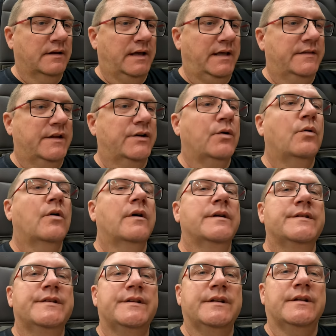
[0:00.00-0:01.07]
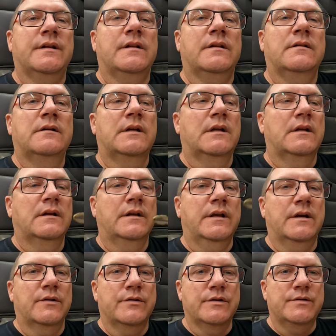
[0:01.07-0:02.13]
and the door is still,
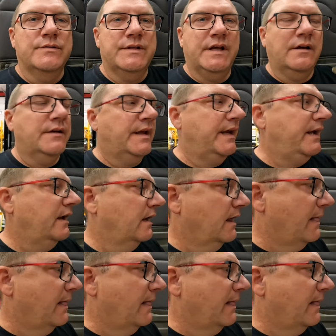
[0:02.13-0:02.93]
you know, the new style key,